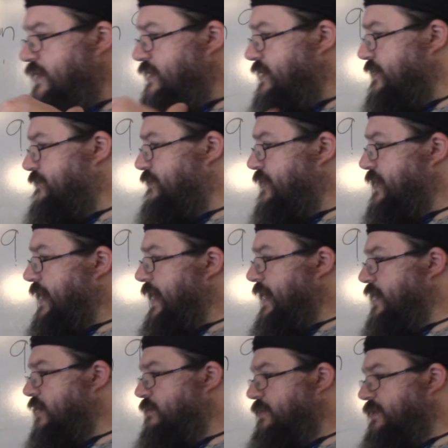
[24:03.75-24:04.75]
different
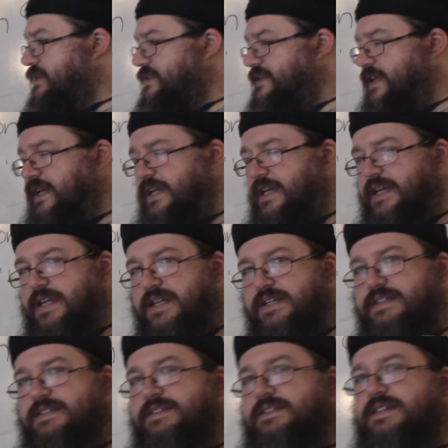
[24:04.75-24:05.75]
elements that can
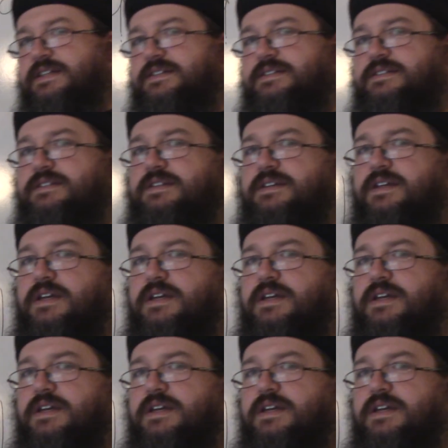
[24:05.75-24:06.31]
exist